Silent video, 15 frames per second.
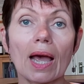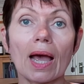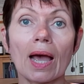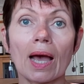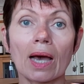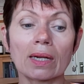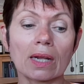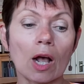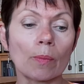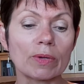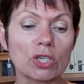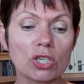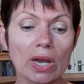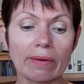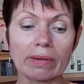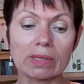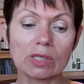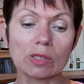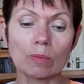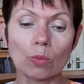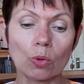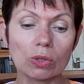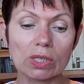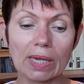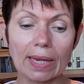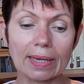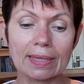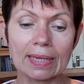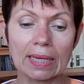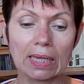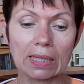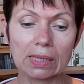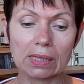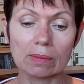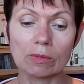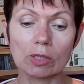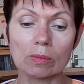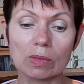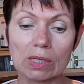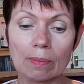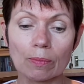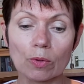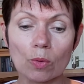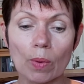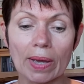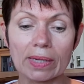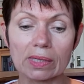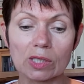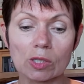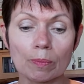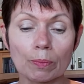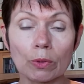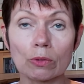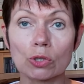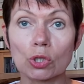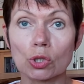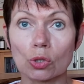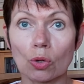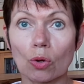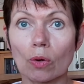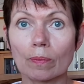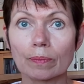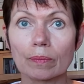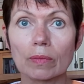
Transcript: And I'll be sharing some more techniques and some simple ways to boost your